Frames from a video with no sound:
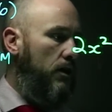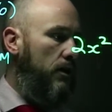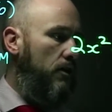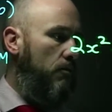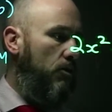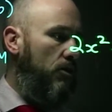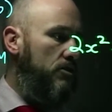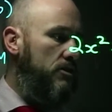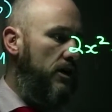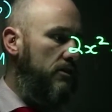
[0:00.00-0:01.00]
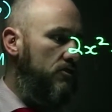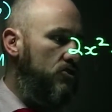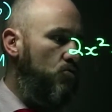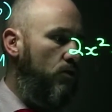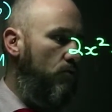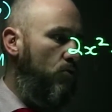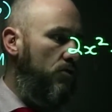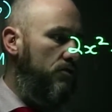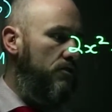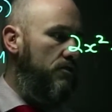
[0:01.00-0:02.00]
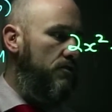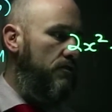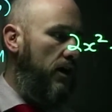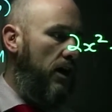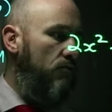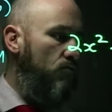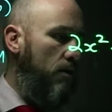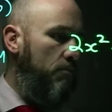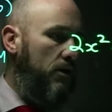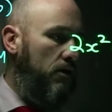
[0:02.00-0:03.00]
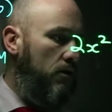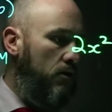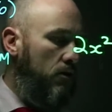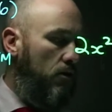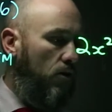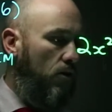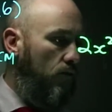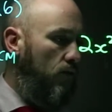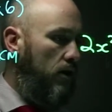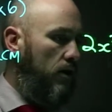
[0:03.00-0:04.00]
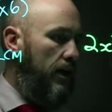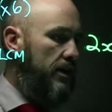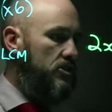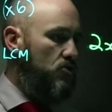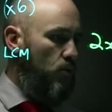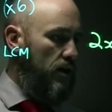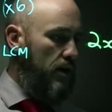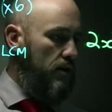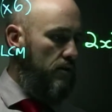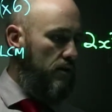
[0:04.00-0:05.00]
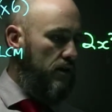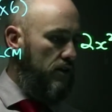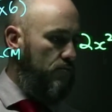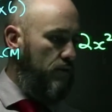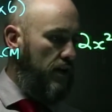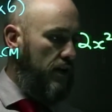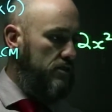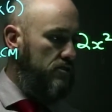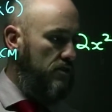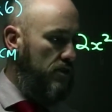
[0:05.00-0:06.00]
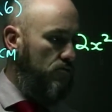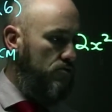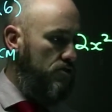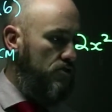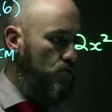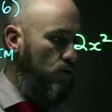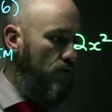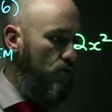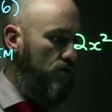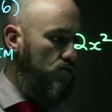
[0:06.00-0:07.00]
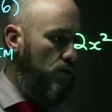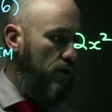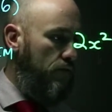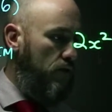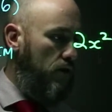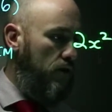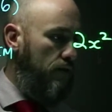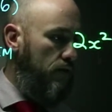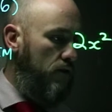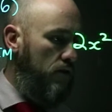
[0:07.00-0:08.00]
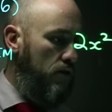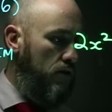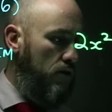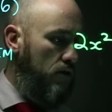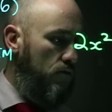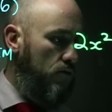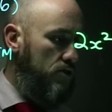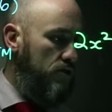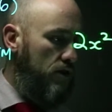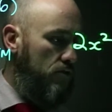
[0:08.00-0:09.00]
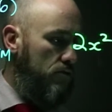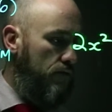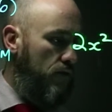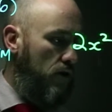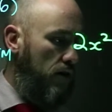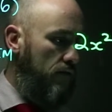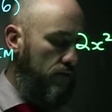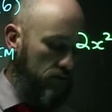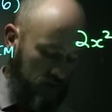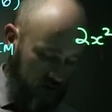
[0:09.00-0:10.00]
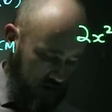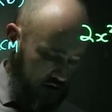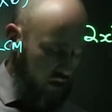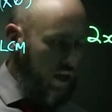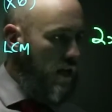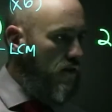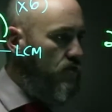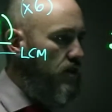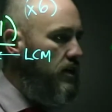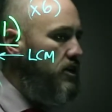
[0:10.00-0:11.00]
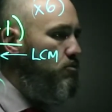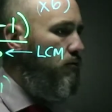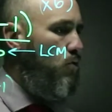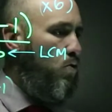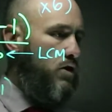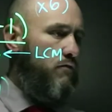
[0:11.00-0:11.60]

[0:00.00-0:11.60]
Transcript: And then I'm going to take the square root. So this is the unwrapping of x squared, and it gives me x is equal to the square root of 25, which is equal to 5. Now you've seen this before.